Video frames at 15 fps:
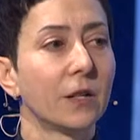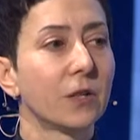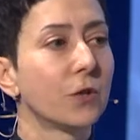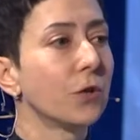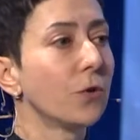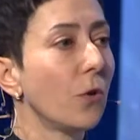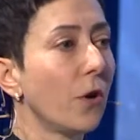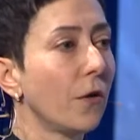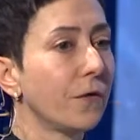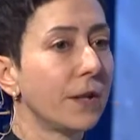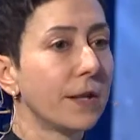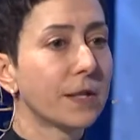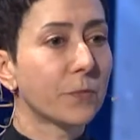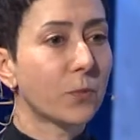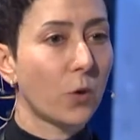2 of
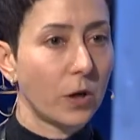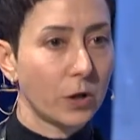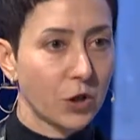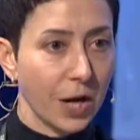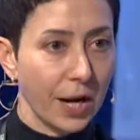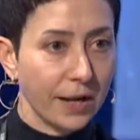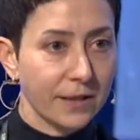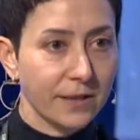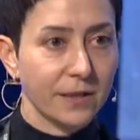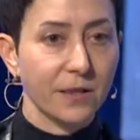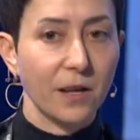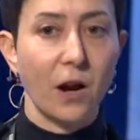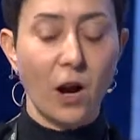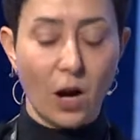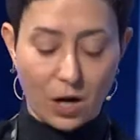these projects
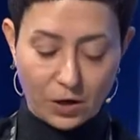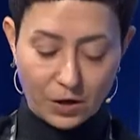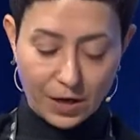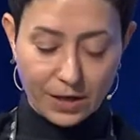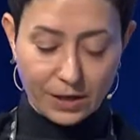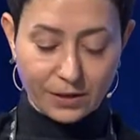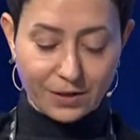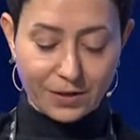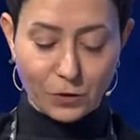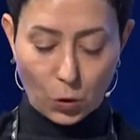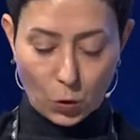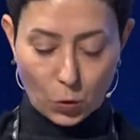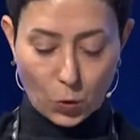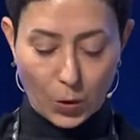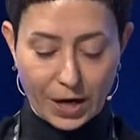are in
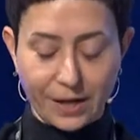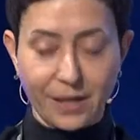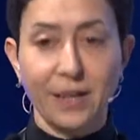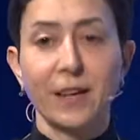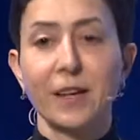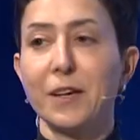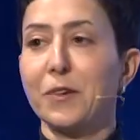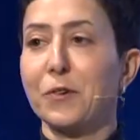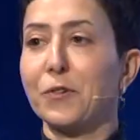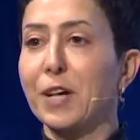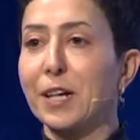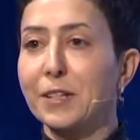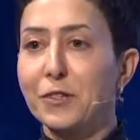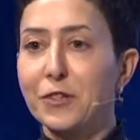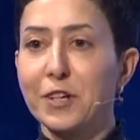Norway, your
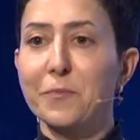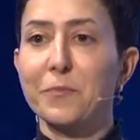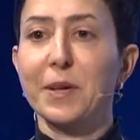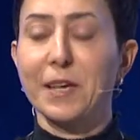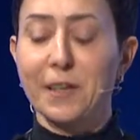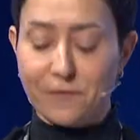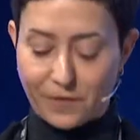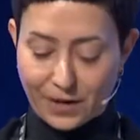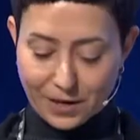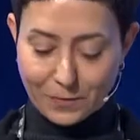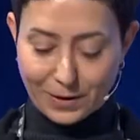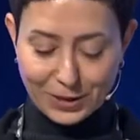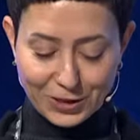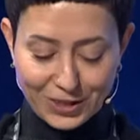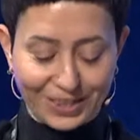country being very
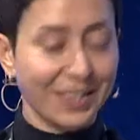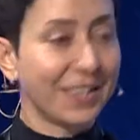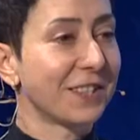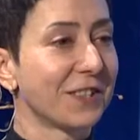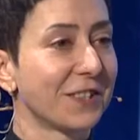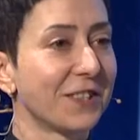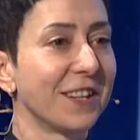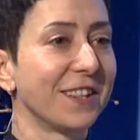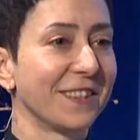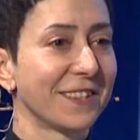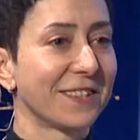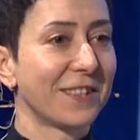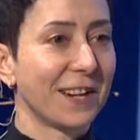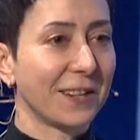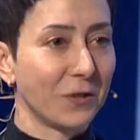much a leader in
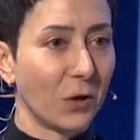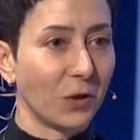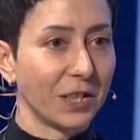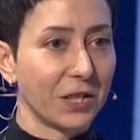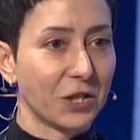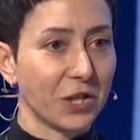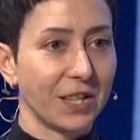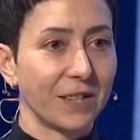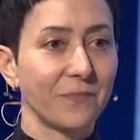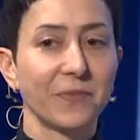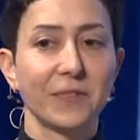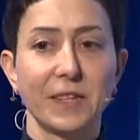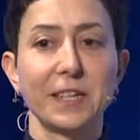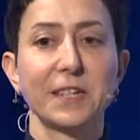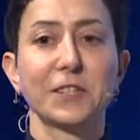this technology.
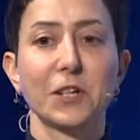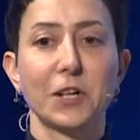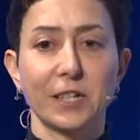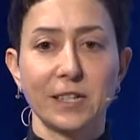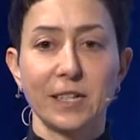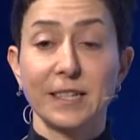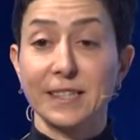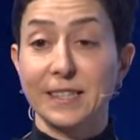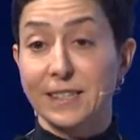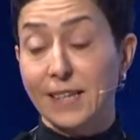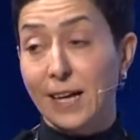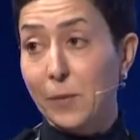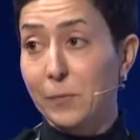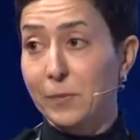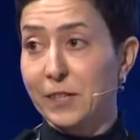These are
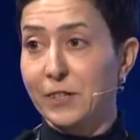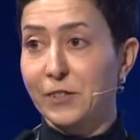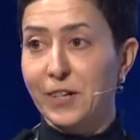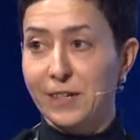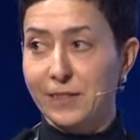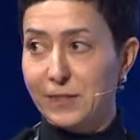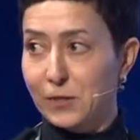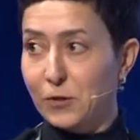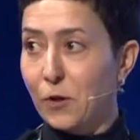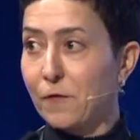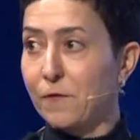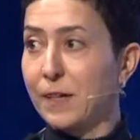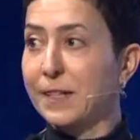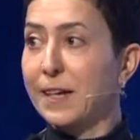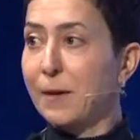Sleipner and
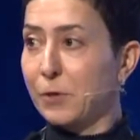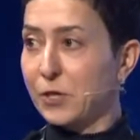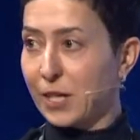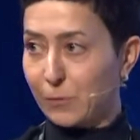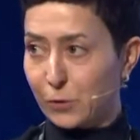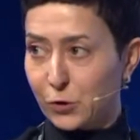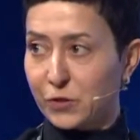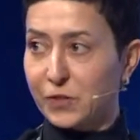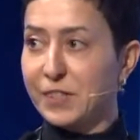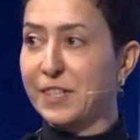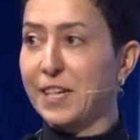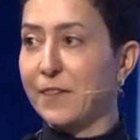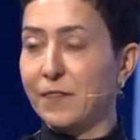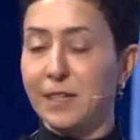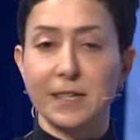Snøhvit, which I'm sure
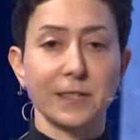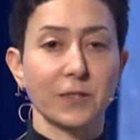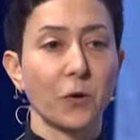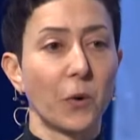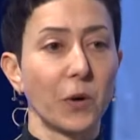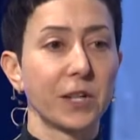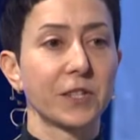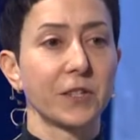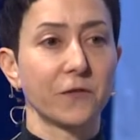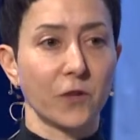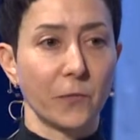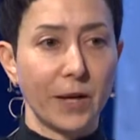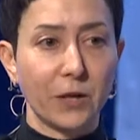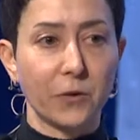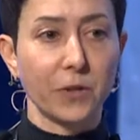Stephen is going to,
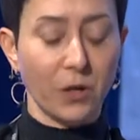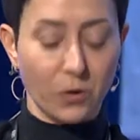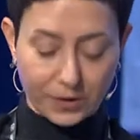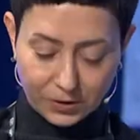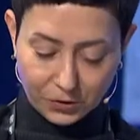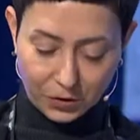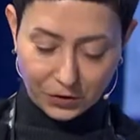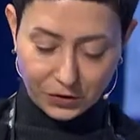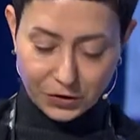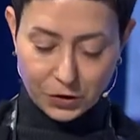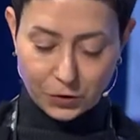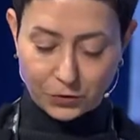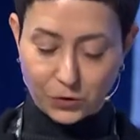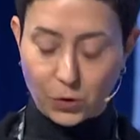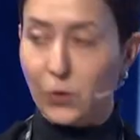from Equinor, is going
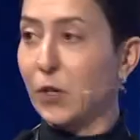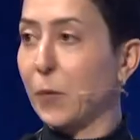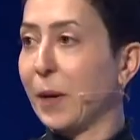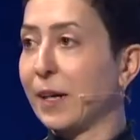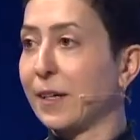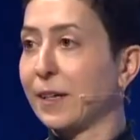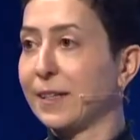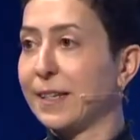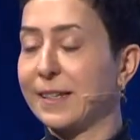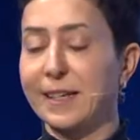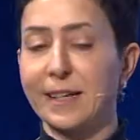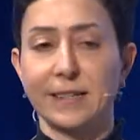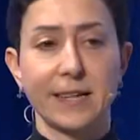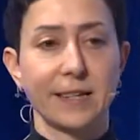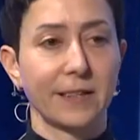to talk about
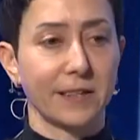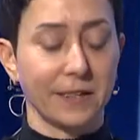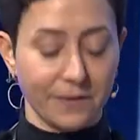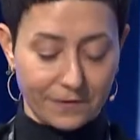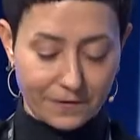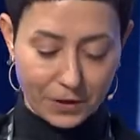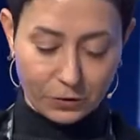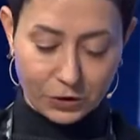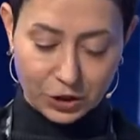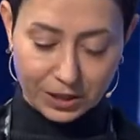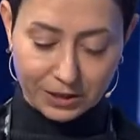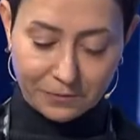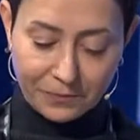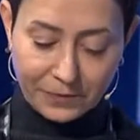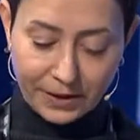in a little
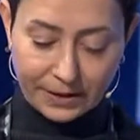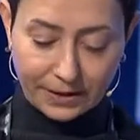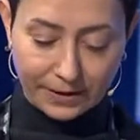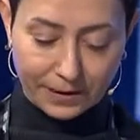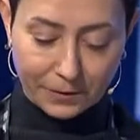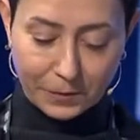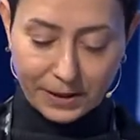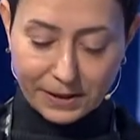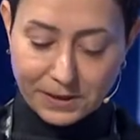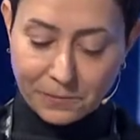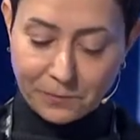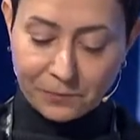future, in a little bit.